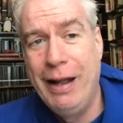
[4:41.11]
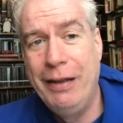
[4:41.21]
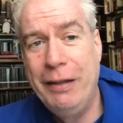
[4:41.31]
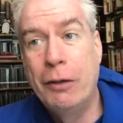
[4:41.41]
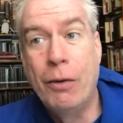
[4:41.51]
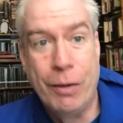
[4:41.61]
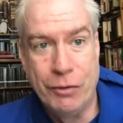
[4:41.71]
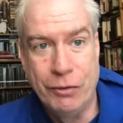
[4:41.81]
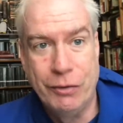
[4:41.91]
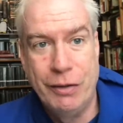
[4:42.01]
They're
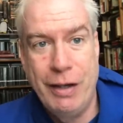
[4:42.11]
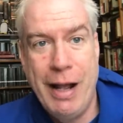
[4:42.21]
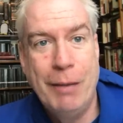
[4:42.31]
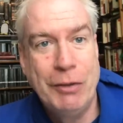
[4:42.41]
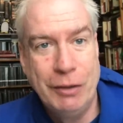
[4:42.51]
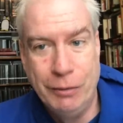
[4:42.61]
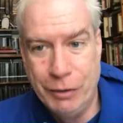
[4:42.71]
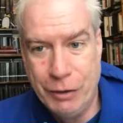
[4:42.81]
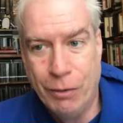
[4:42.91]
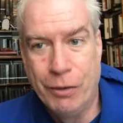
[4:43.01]
gorgeous,
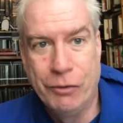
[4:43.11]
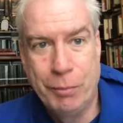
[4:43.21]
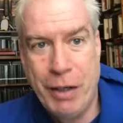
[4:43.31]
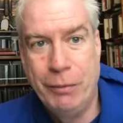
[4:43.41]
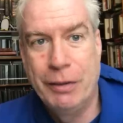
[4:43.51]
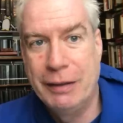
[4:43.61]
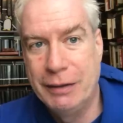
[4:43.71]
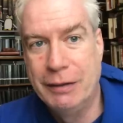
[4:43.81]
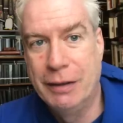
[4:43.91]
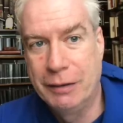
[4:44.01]
absolutely gorgeous. Penguin
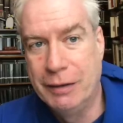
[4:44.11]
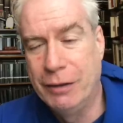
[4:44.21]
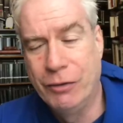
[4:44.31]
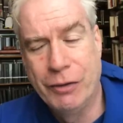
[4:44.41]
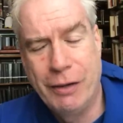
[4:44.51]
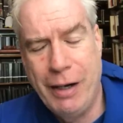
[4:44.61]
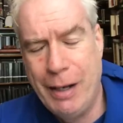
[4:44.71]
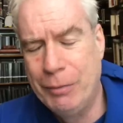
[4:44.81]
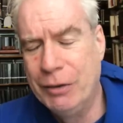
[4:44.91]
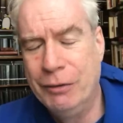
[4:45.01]
Classic Deluxe Editions are
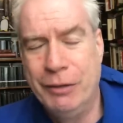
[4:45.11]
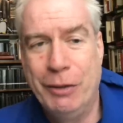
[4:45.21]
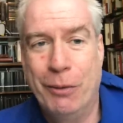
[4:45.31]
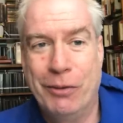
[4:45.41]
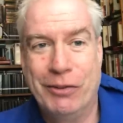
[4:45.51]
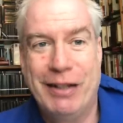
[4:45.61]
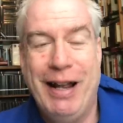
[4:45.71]
absolutely gorgeous.